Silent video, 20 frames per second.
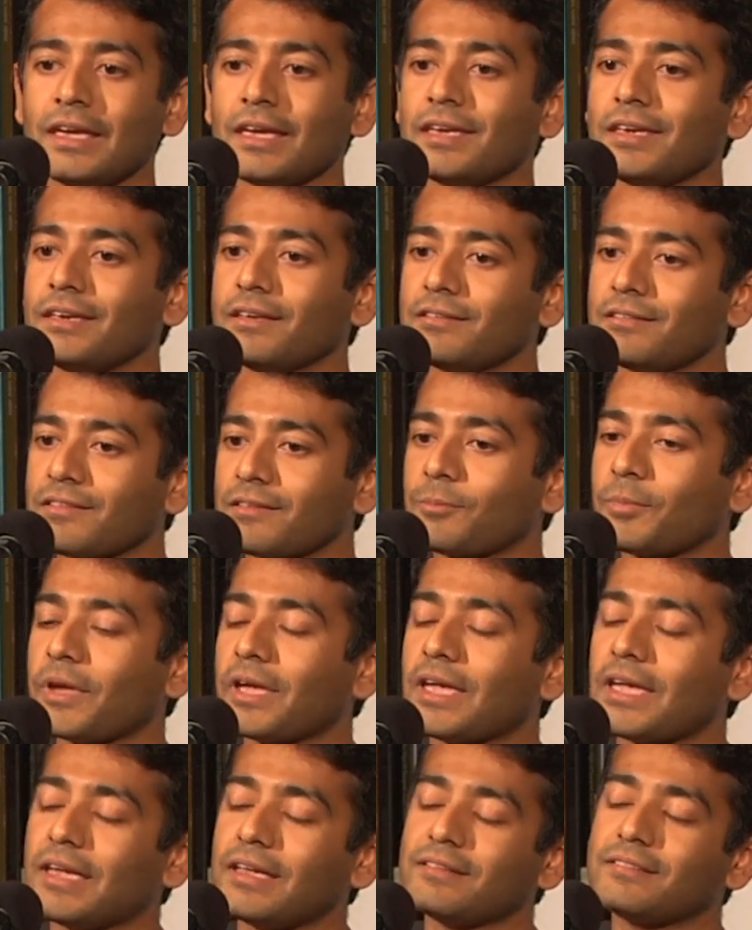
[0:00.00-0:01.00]
He just
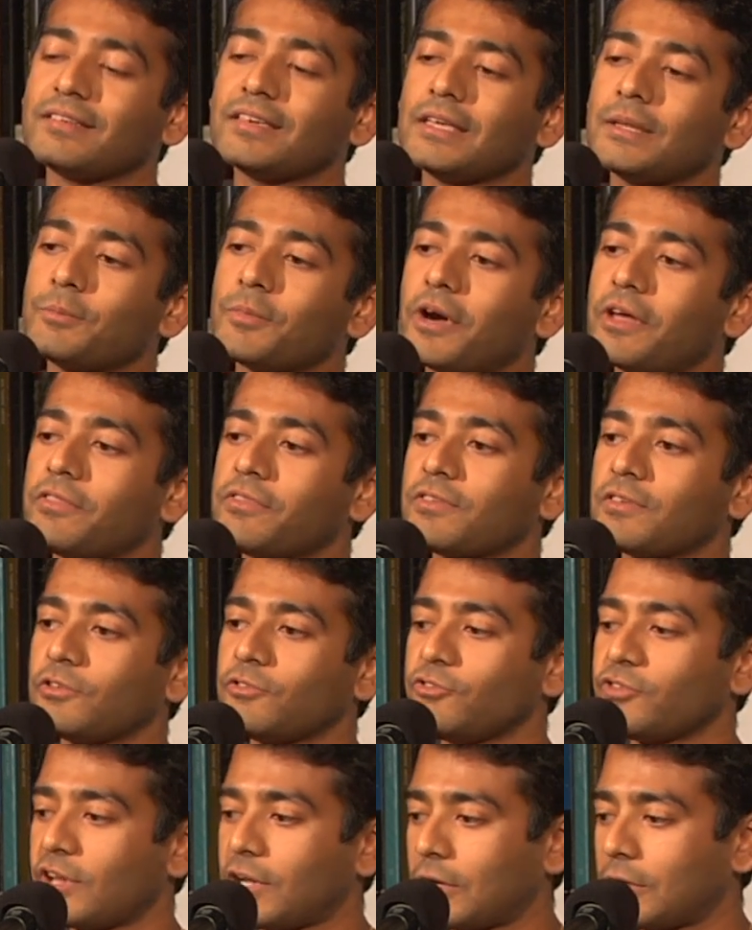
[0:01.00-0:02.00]
spent 18 months
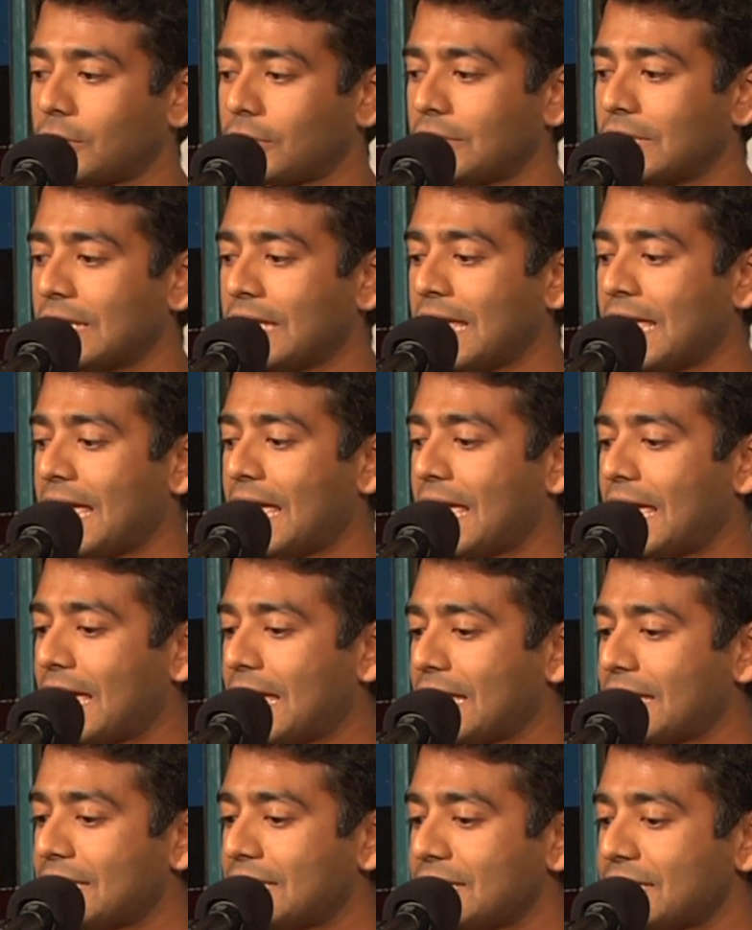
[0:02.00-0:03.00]
in jail.
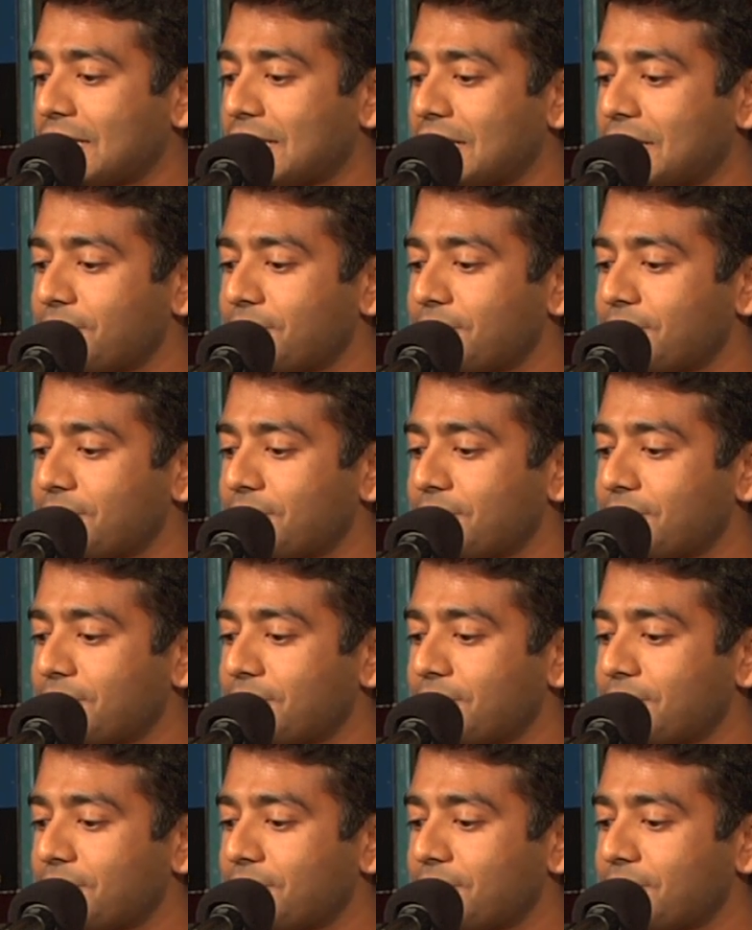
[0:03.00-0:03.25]
And